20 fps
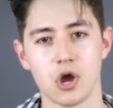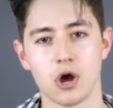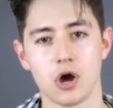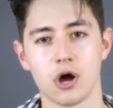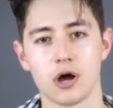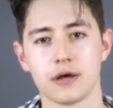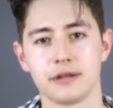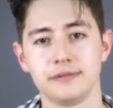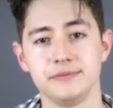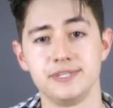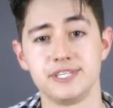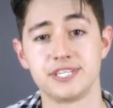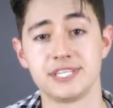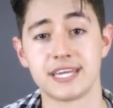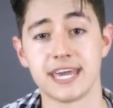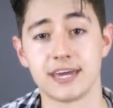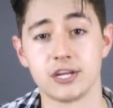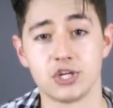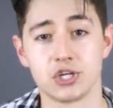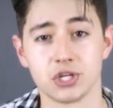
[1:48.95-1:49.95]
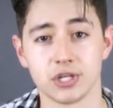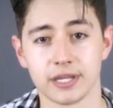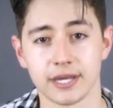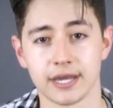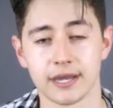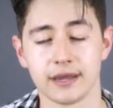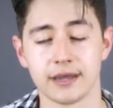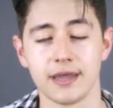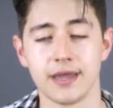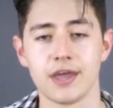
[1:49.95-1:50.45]
on
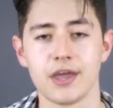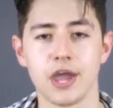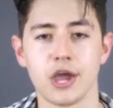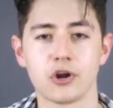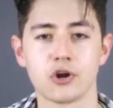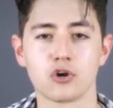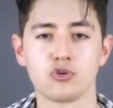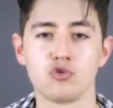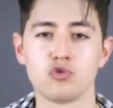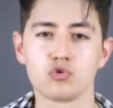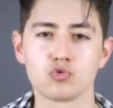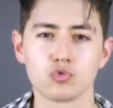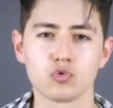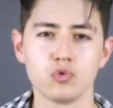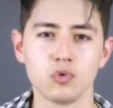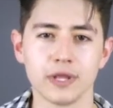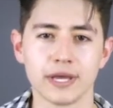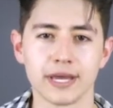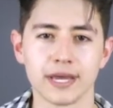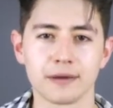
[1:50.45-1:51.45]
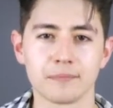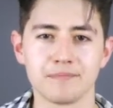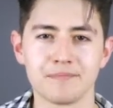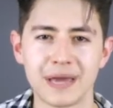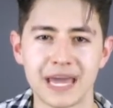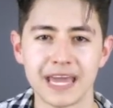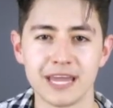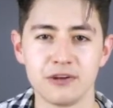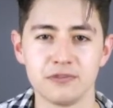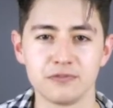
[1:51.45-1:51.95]
scheduling, and on grueling,
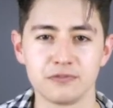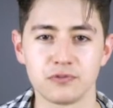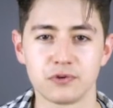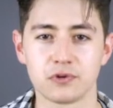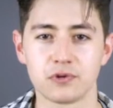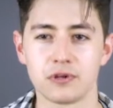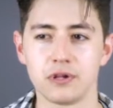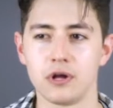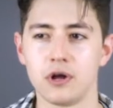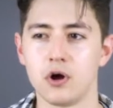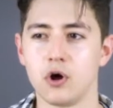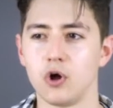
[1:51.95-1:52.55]
painful,